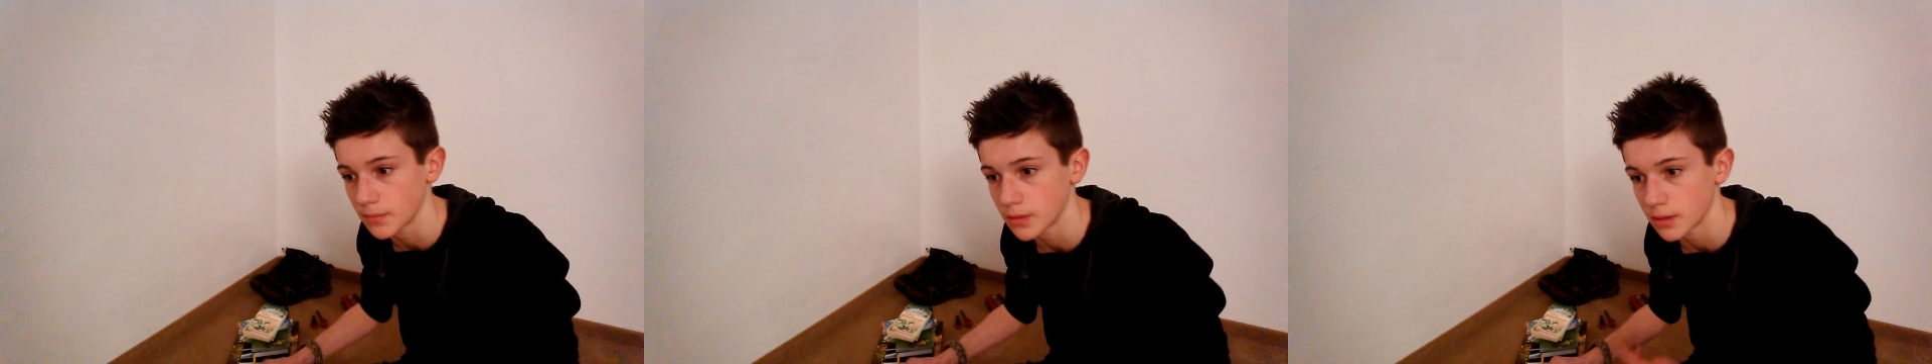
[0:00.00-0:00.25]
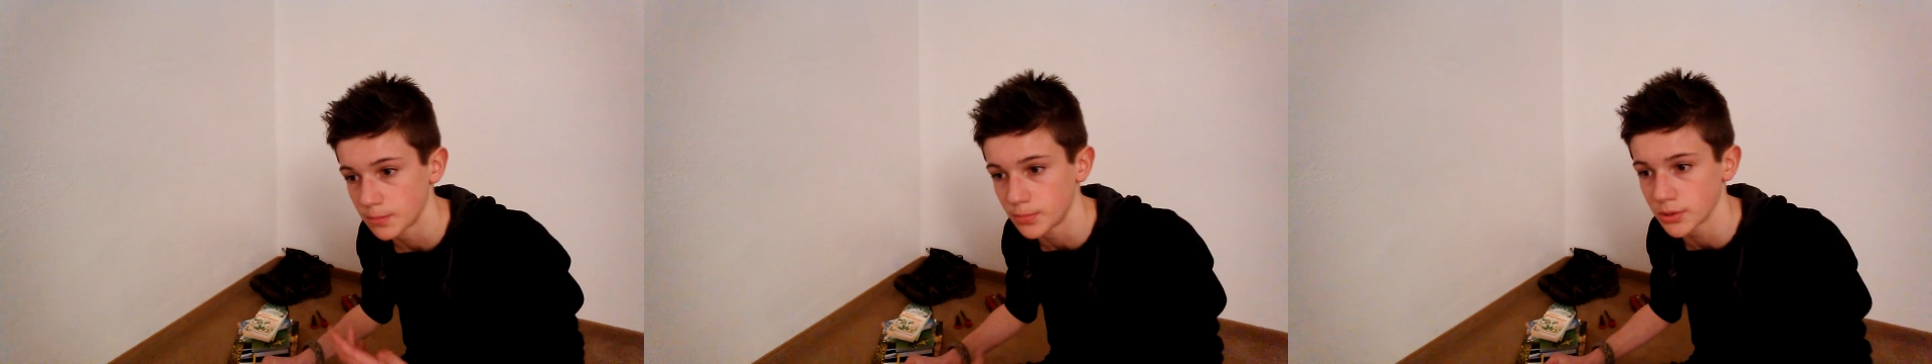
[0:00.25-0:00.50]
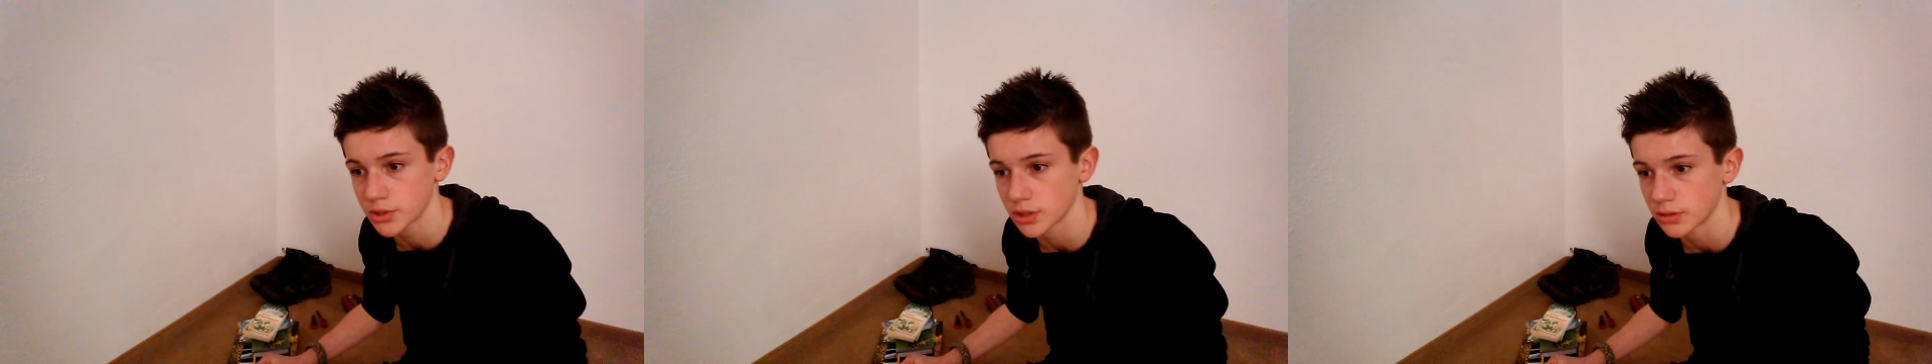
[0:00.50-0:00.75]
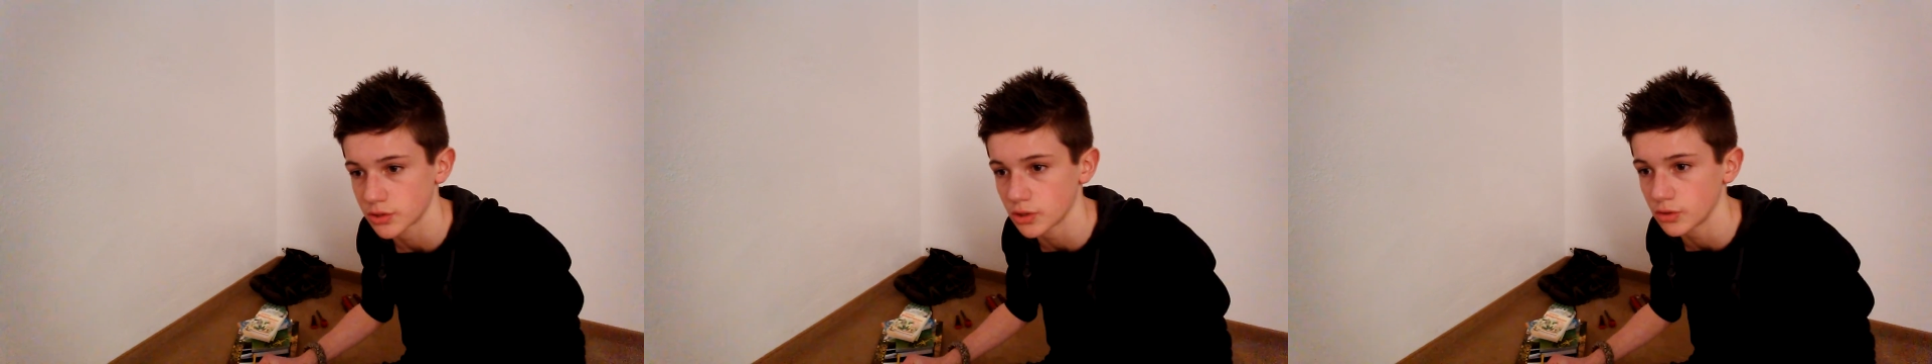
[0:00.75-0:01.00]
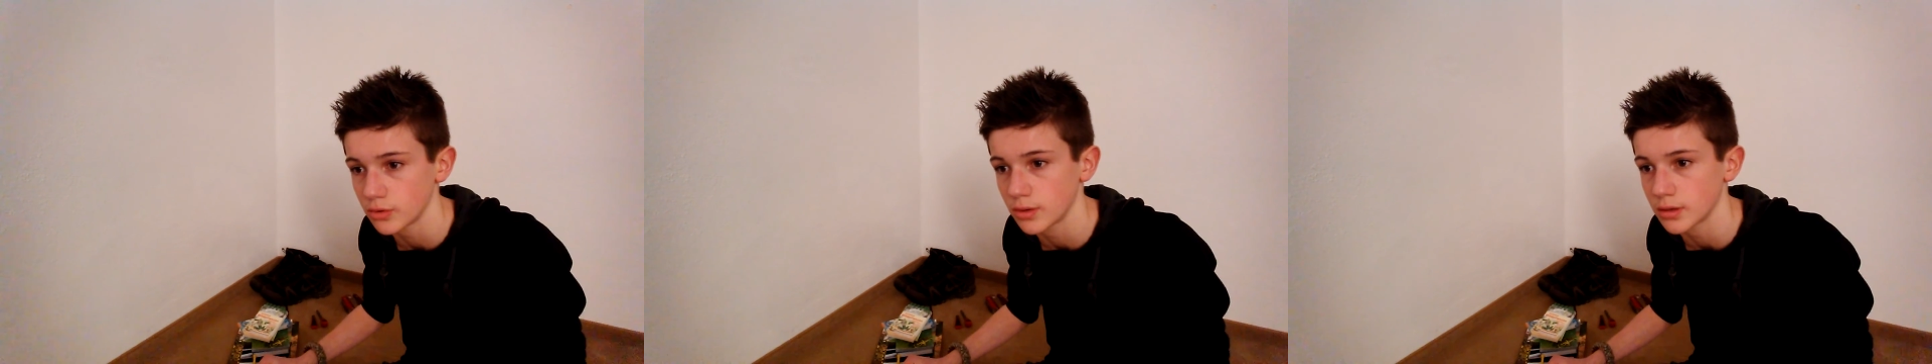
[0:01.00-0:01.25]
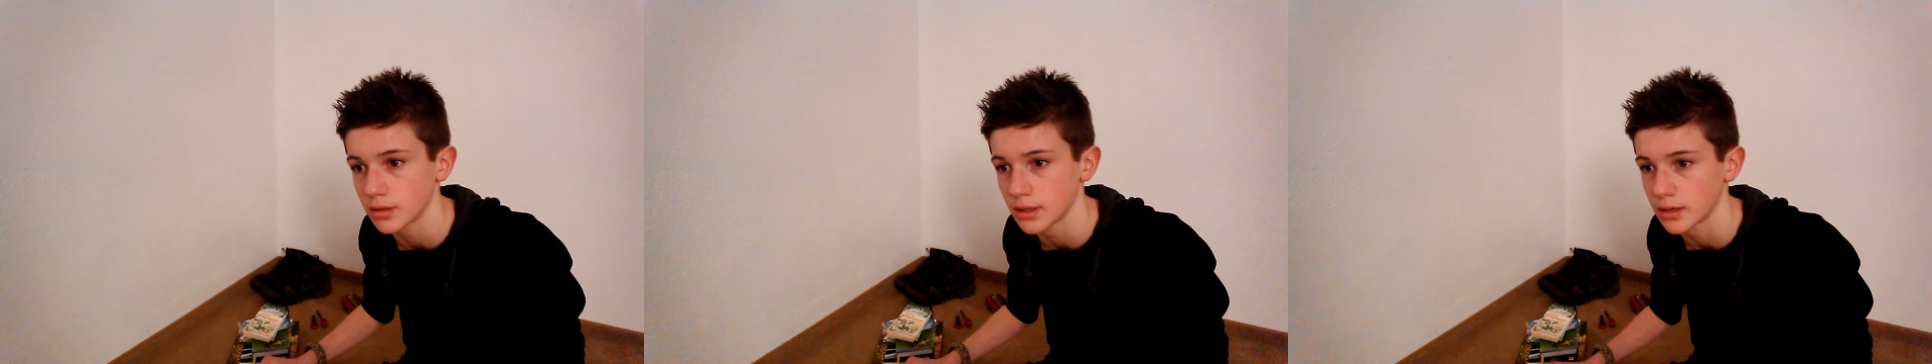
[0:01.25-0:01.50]
Their books are so
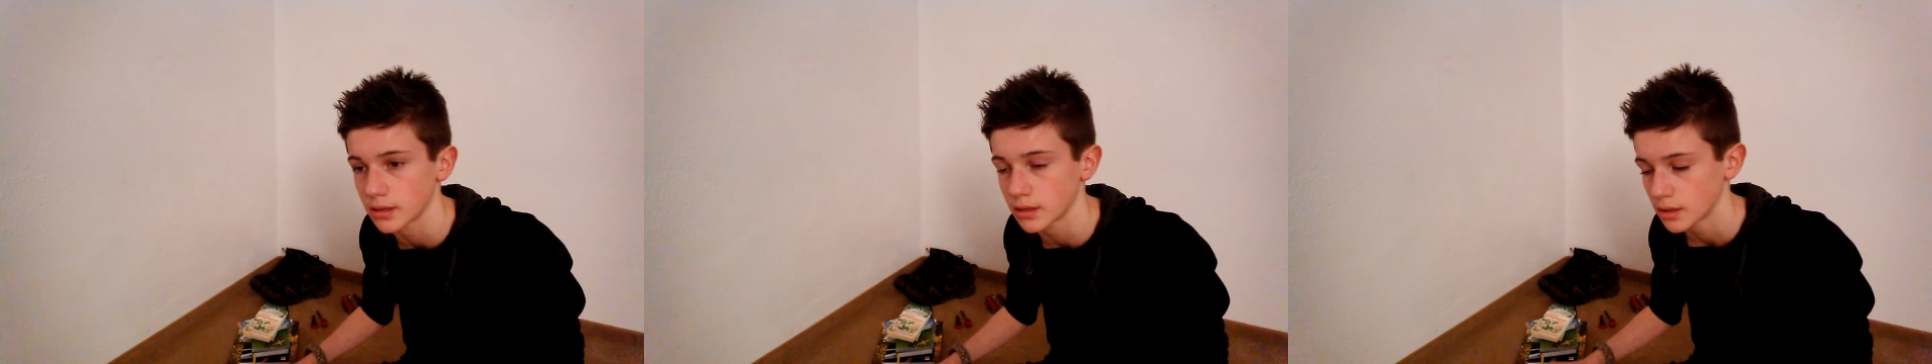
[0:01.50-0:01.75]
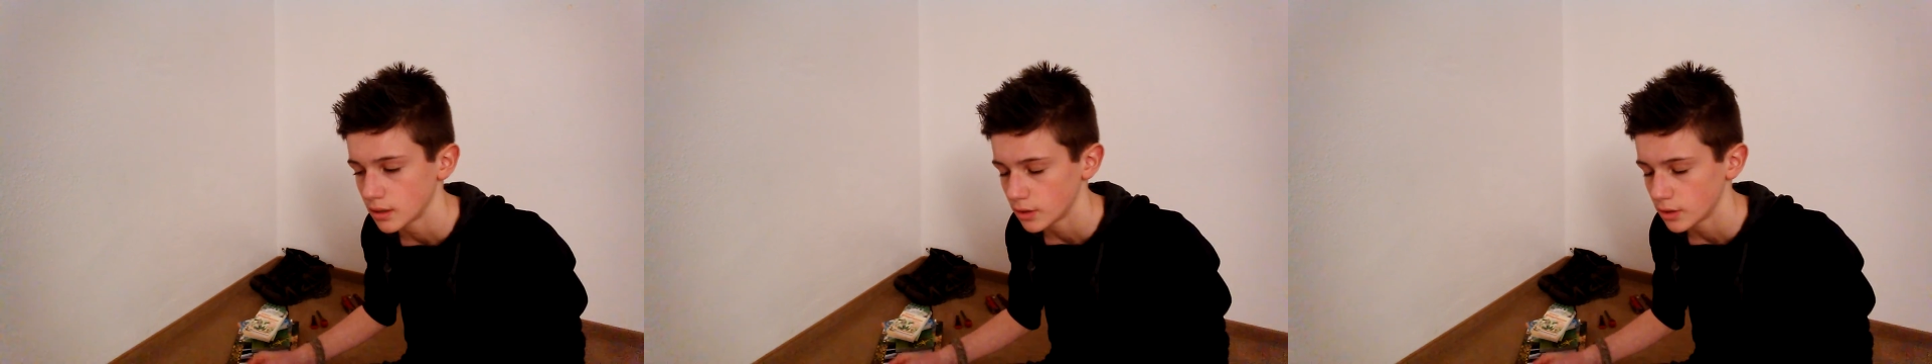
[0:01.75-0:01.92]
good, like